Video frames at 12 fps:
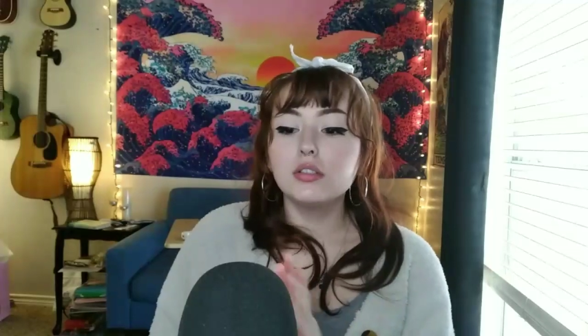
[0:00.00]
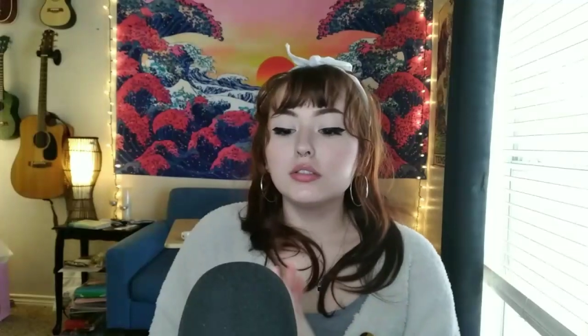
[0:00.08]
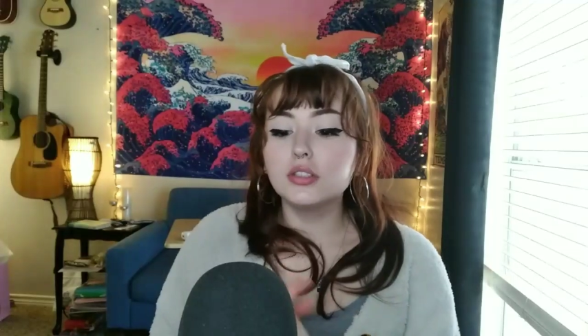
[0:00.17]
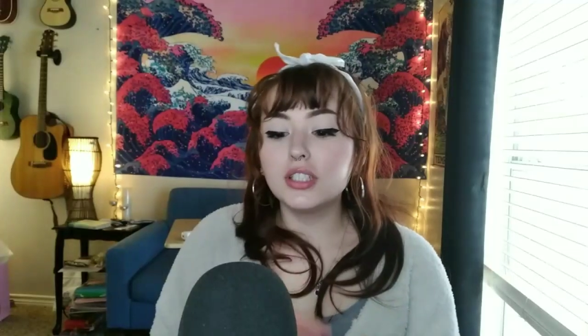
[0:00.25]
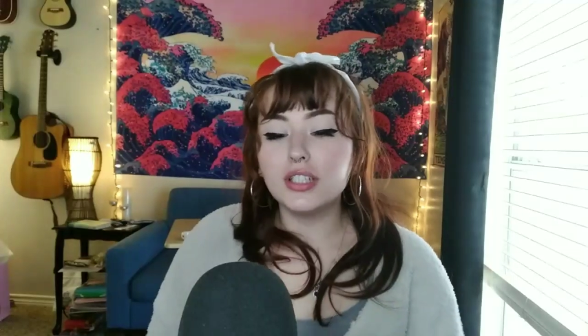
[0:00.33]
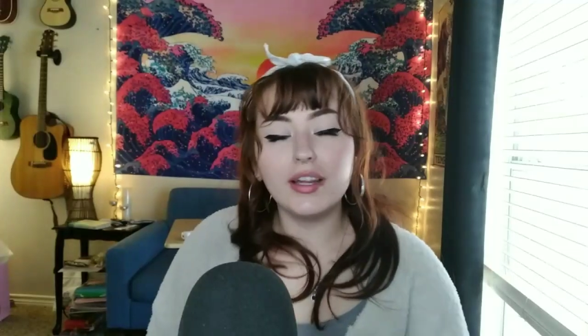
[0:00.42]

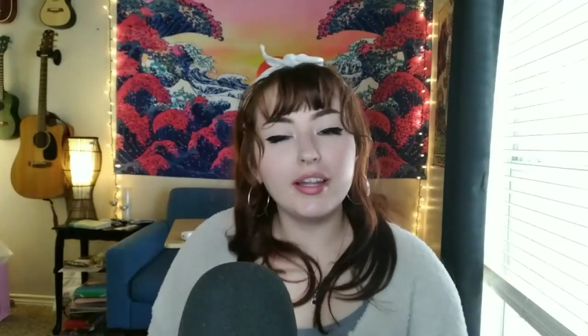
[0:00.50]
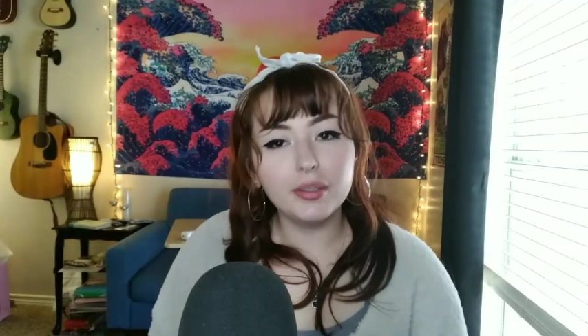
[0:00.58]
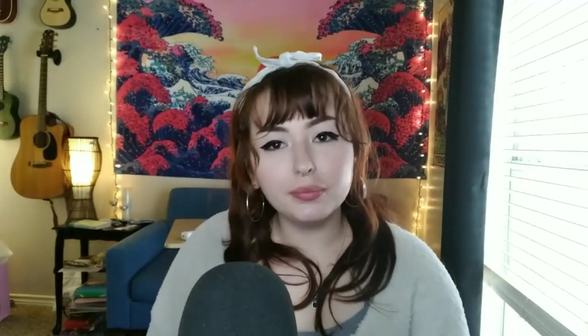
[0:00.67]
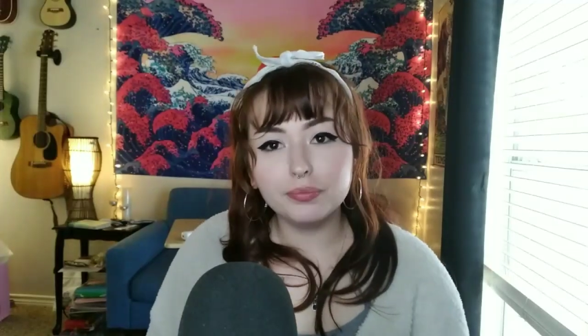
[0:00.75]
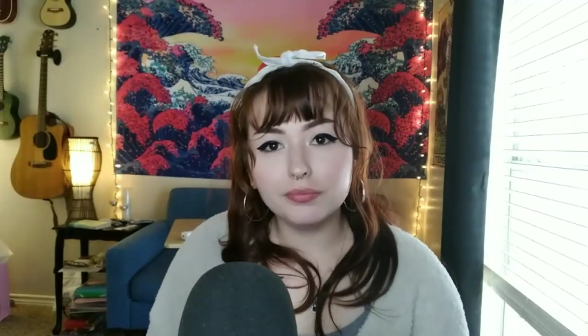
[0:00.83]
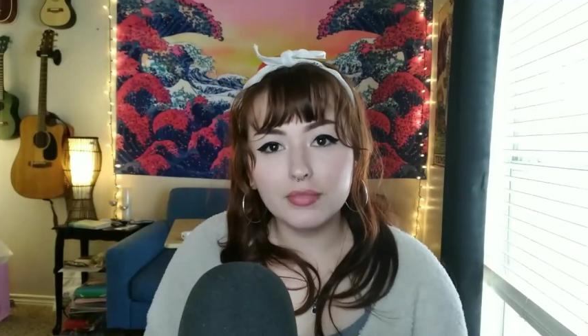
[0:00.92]
Today
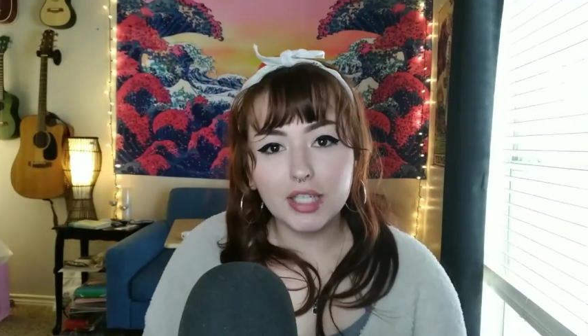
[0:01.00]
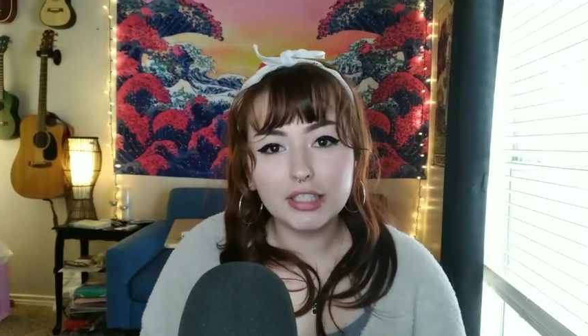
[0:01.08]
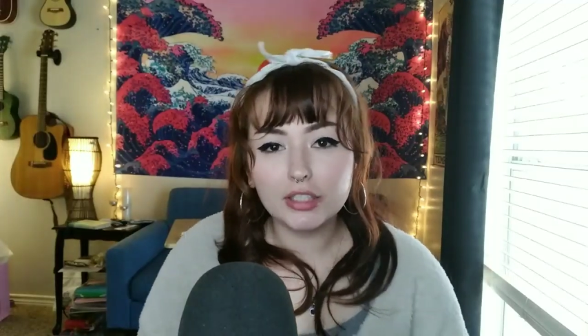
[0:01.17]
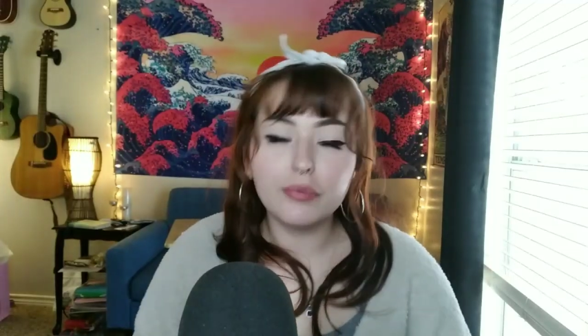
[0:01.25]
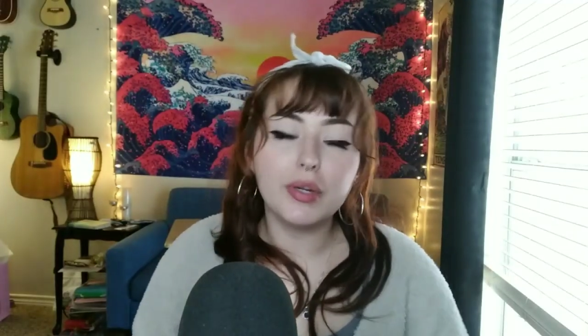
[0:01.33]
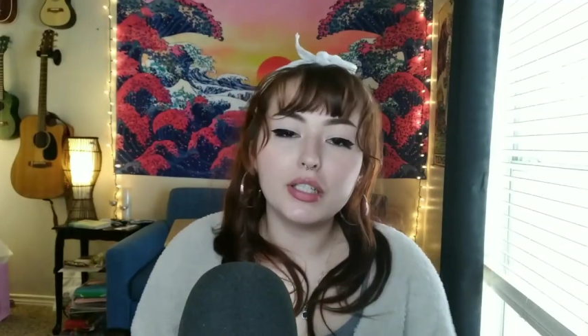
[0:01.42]
is a
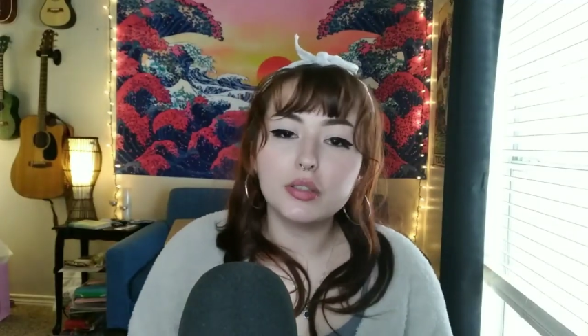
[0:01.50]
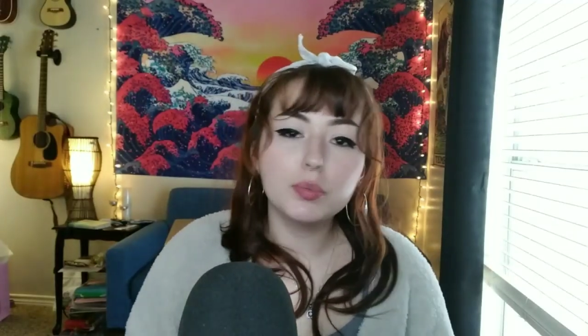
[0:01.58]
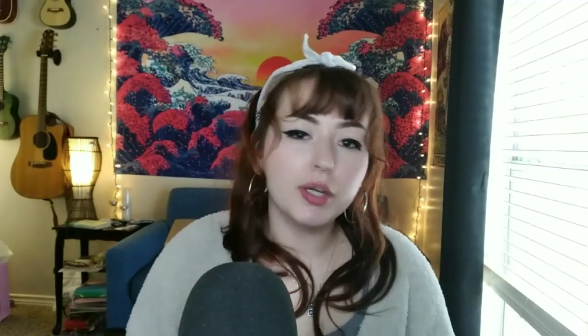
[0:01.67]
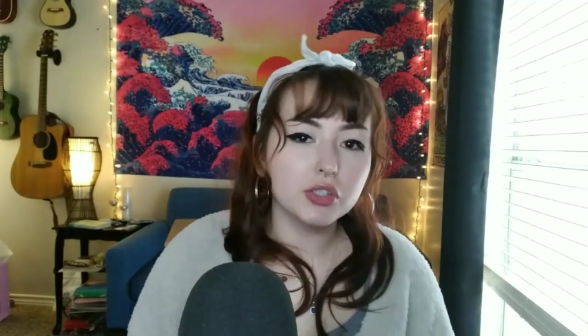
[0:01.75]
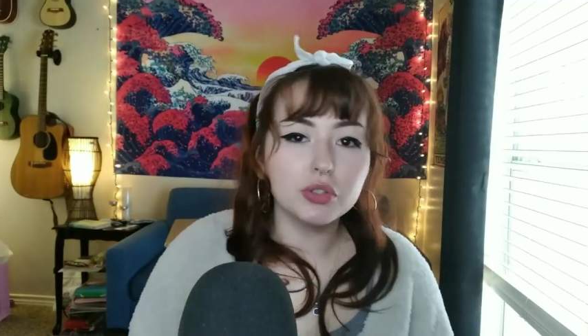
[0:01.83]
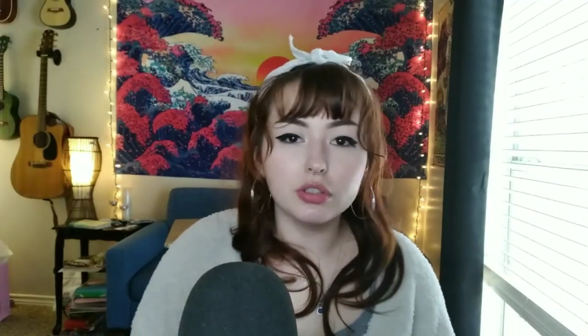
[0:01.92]
very
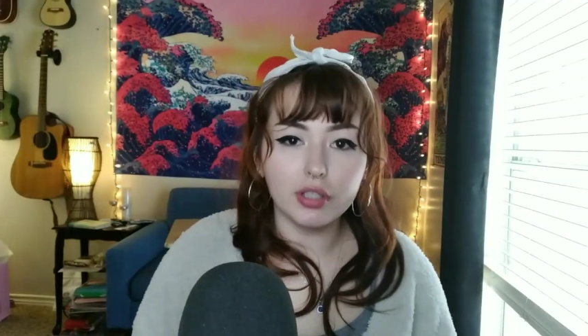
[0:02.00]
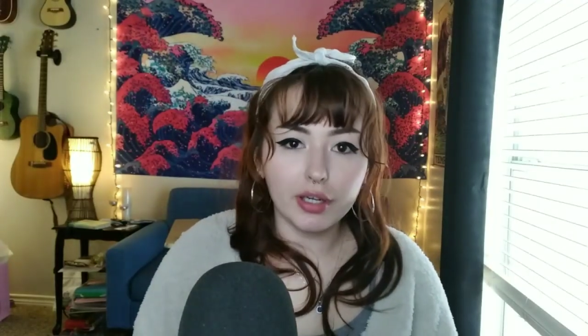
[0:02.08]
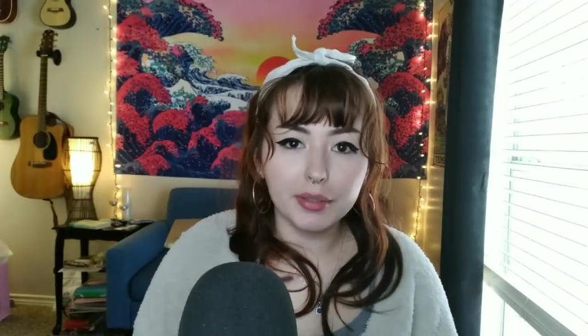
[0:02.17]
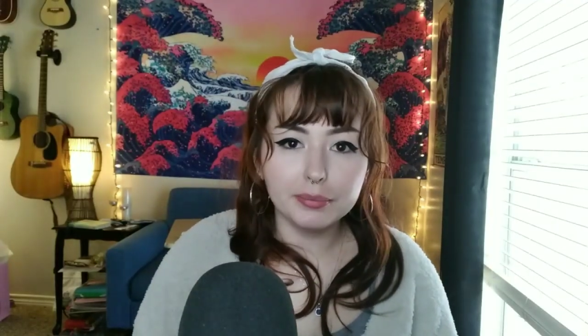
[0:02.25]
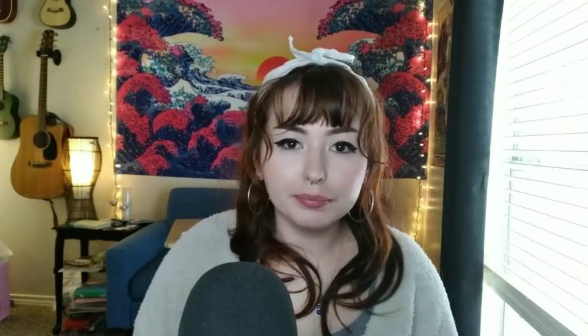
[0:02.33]
special day